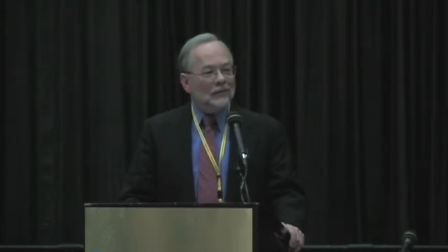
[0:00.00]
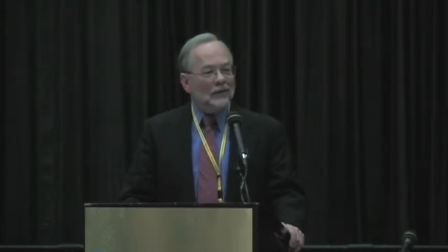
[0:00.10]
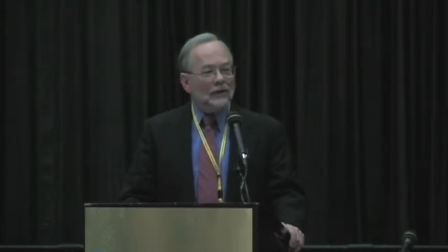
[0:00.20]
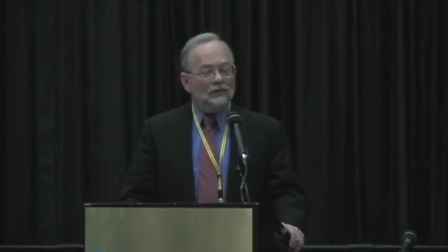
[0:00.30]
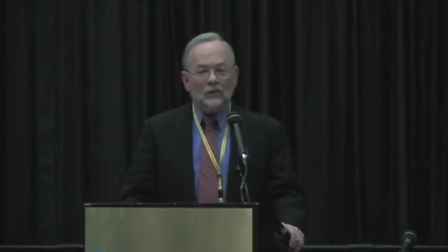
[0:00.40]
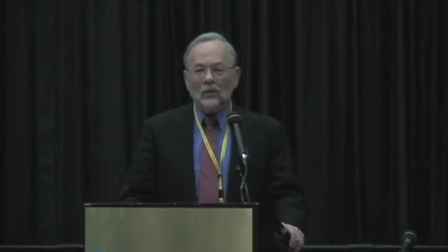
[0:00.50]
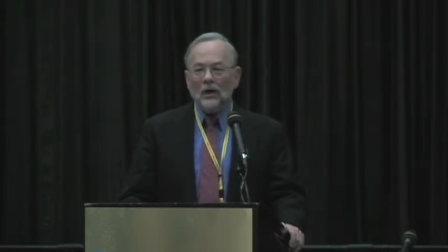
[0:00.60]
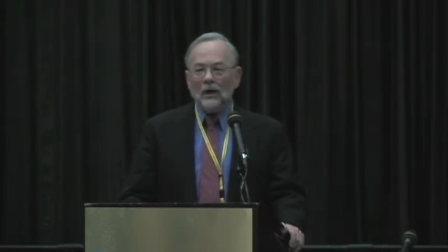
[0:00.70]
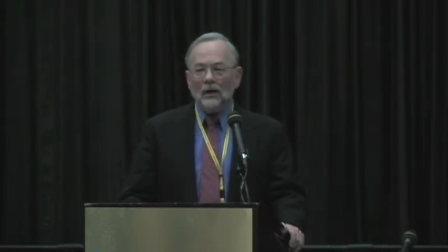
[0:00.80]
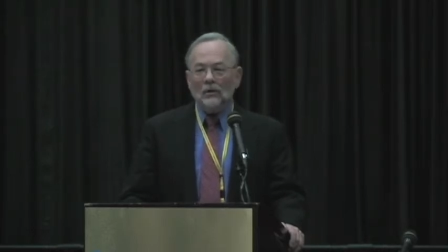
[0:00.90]
And I said,
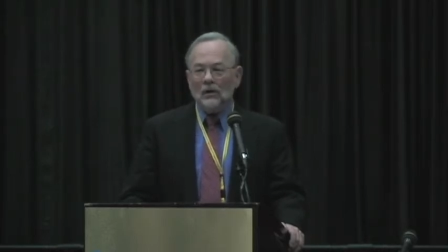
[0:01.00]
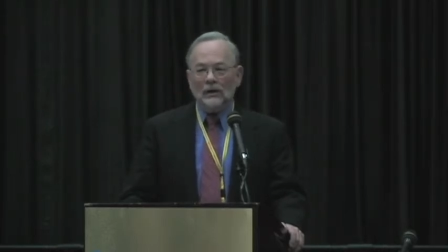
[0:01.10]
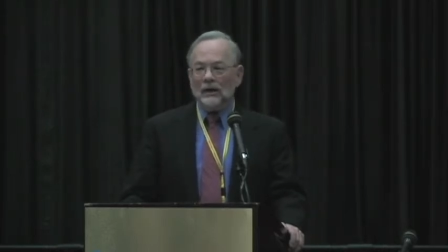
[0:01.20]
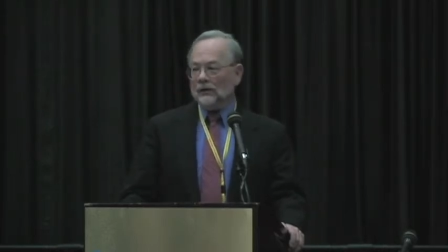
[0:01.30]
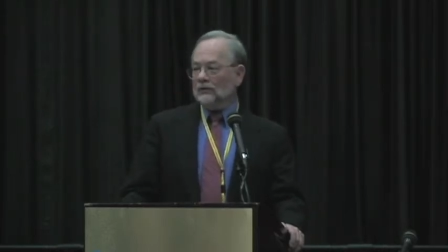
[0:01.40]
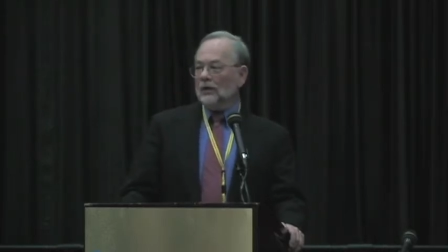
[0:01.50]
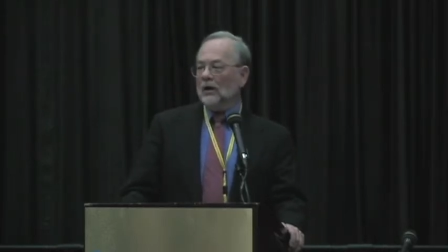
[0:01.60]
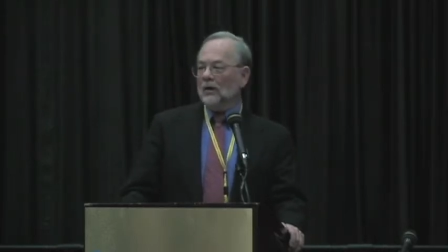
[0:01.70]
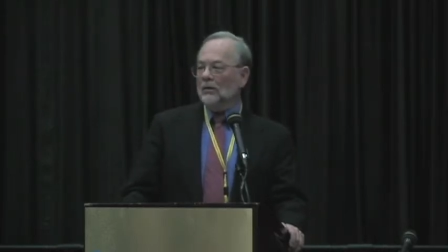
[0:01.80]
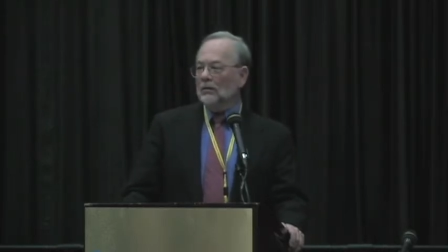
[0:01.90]
"Why?" "Well, he has to
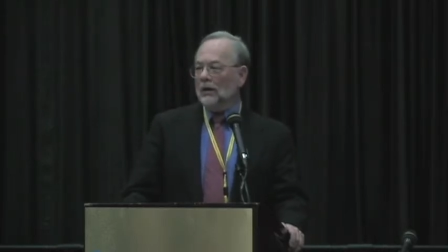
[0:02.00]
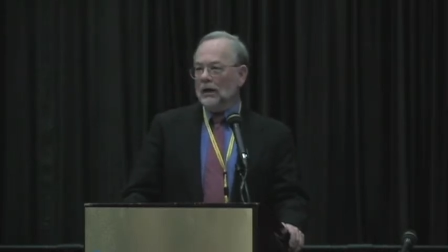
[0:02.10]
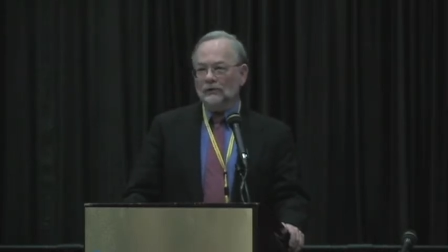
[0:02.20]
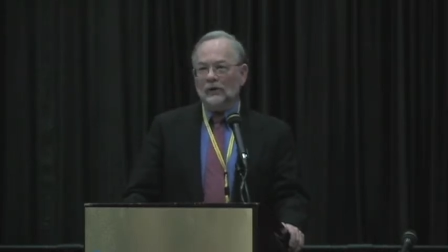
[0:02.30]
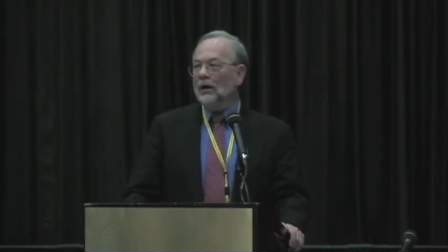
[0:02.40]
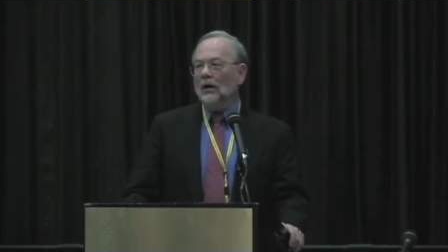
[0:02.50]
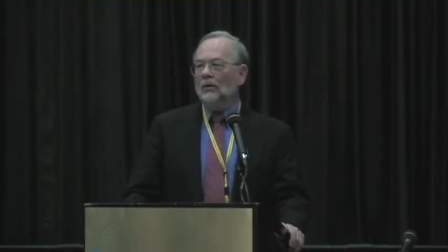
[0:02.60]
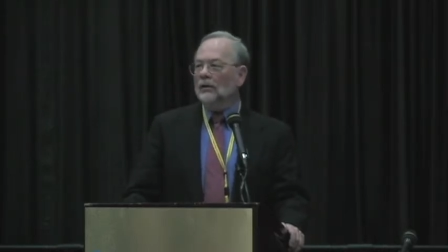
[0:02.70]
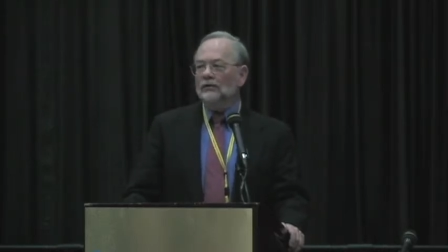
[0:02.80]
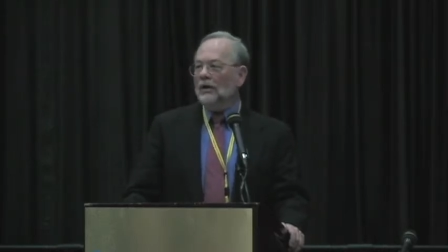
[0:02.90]
go." And I said, "No,
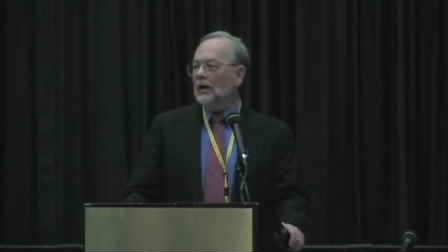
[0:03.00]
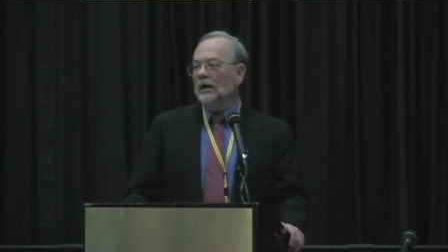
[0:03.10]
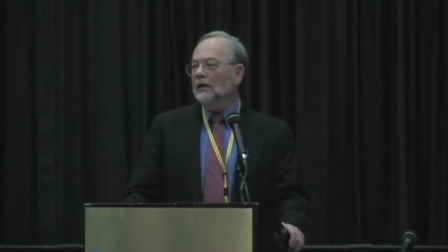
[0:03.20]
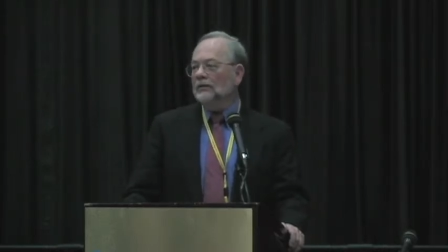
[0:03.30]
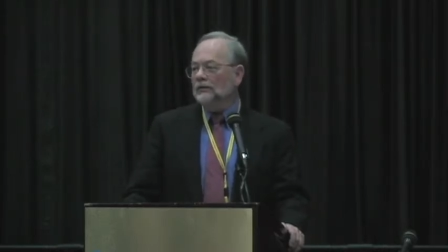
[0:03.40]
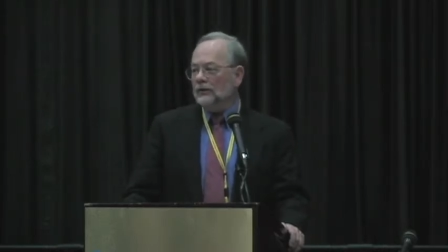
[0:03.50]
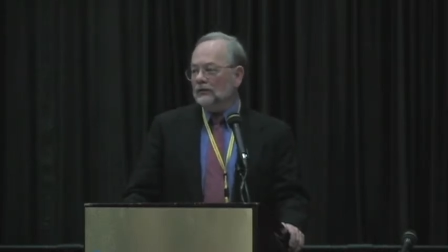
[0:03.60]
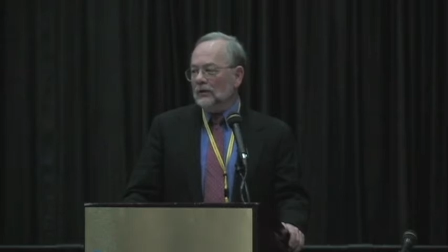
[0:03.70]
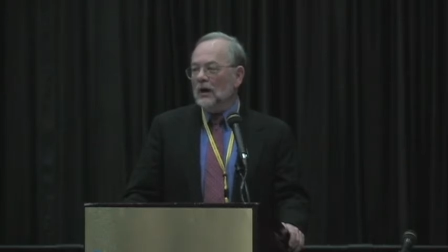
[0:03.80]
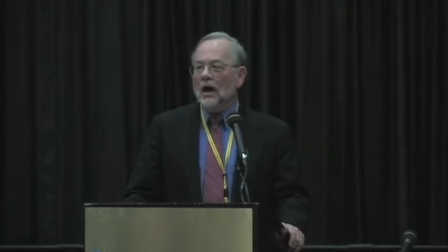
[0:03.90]
he's not going to get the visa.